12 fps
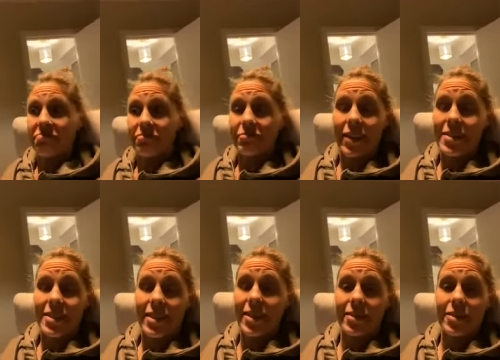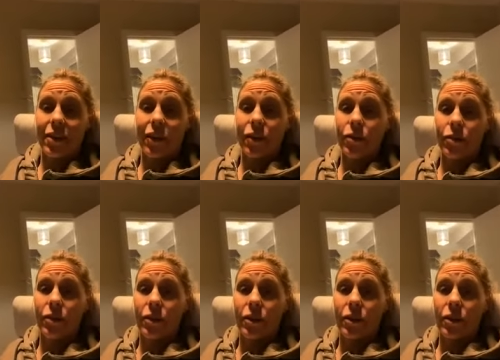That's it, you know.
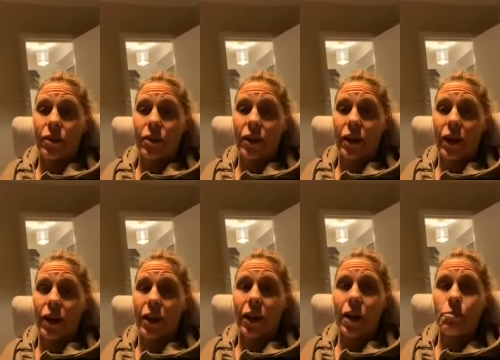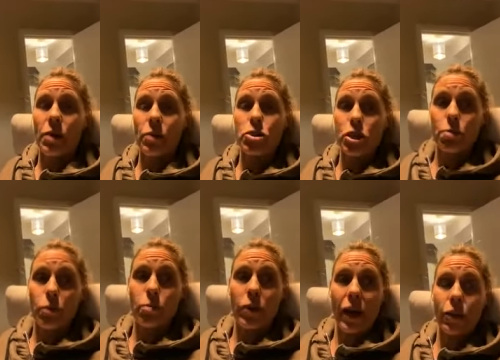And I, I'm, I'm super
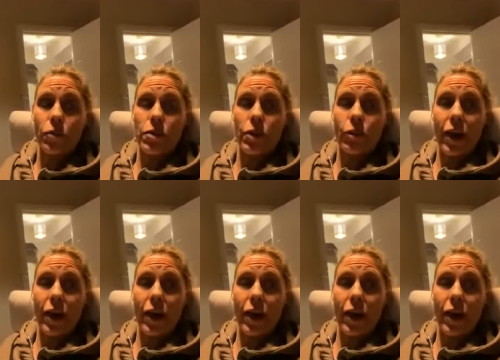proud of you.